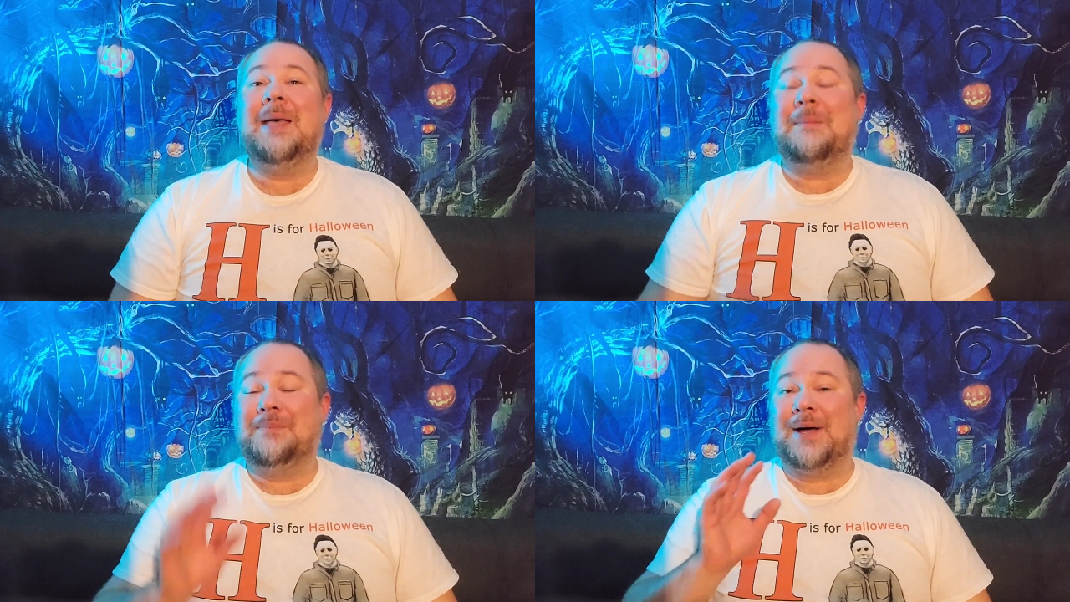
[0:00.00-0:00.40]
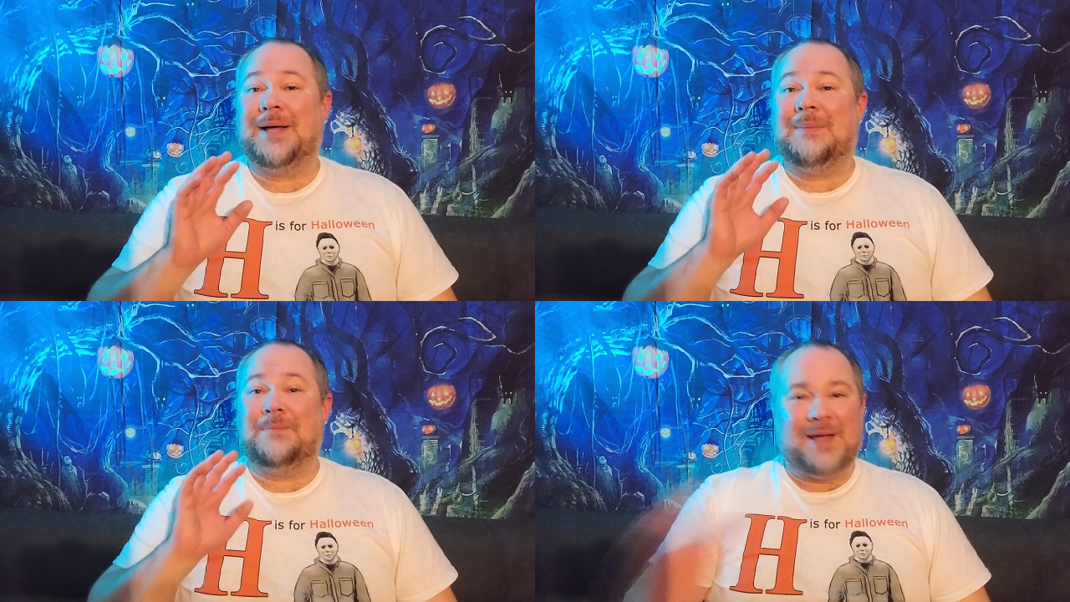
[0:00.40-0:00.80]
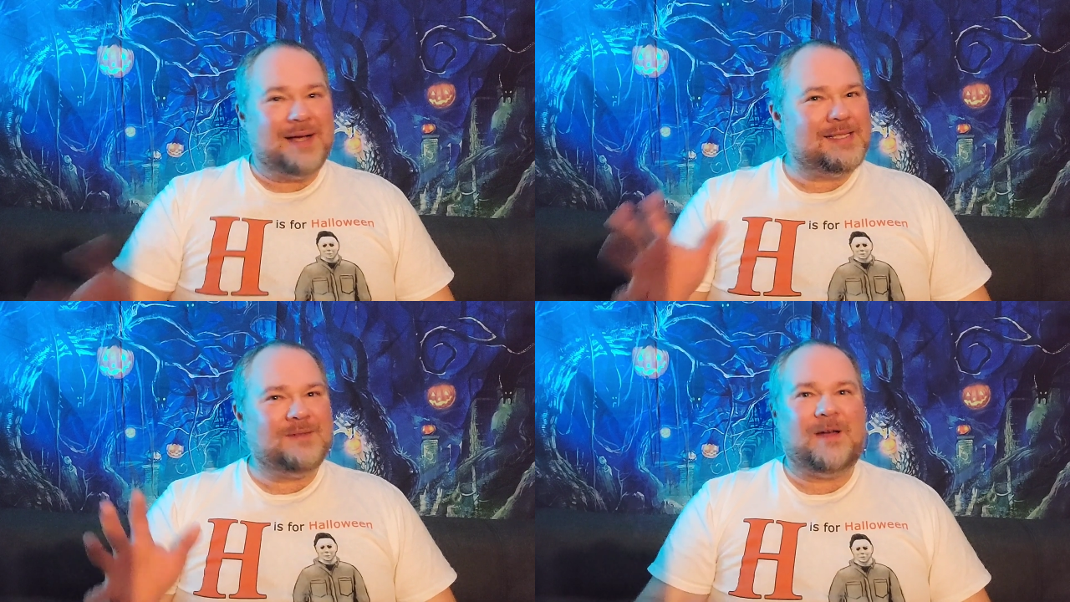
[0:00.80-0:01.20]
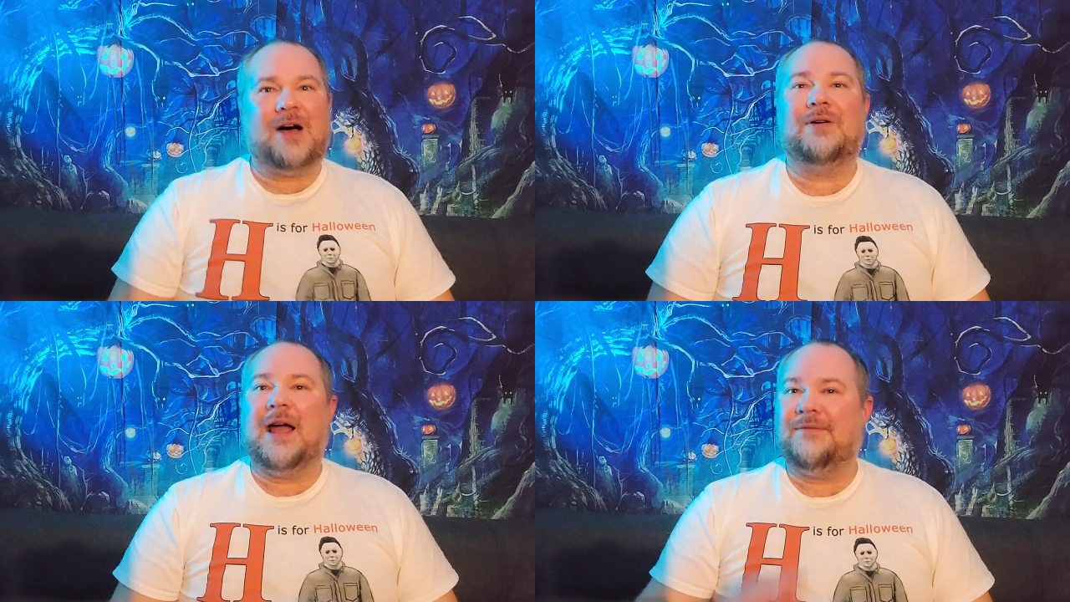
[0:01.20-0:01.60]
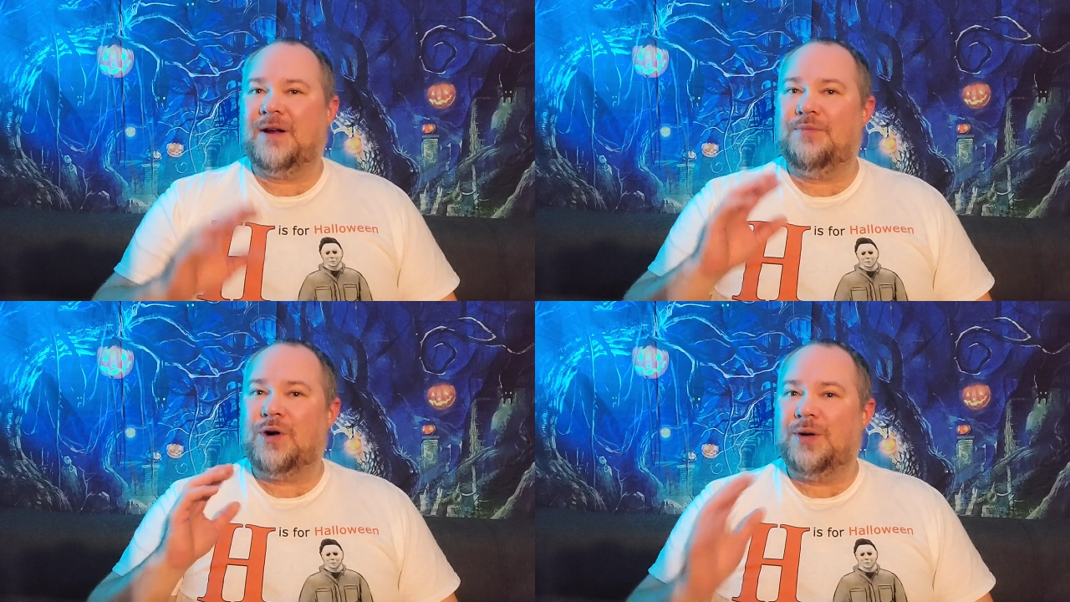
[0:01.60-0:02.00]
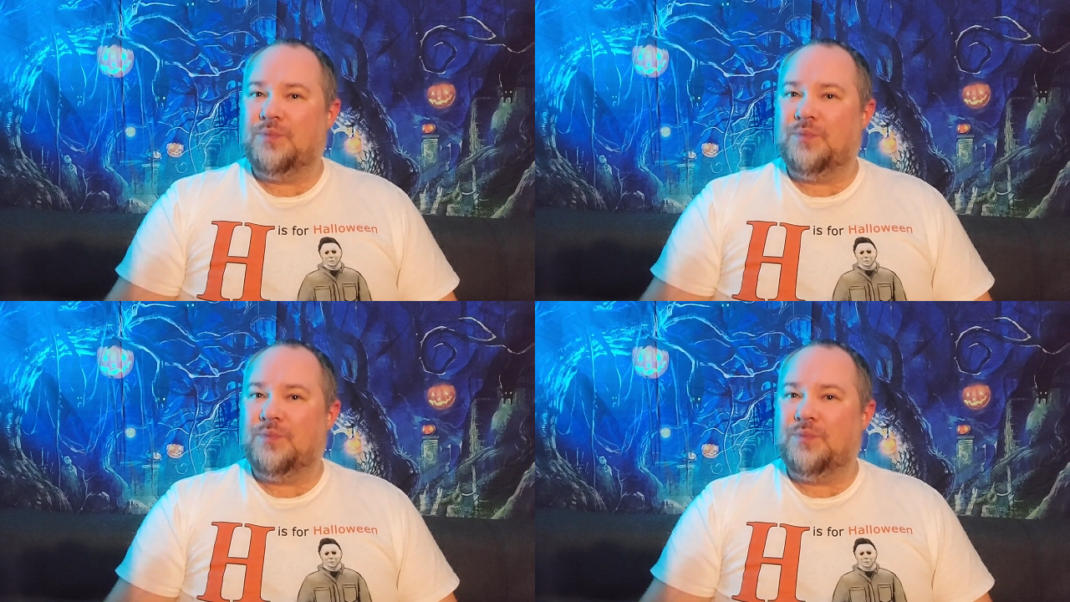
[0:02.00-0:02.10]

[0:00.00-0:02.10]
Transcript: But because of how everyone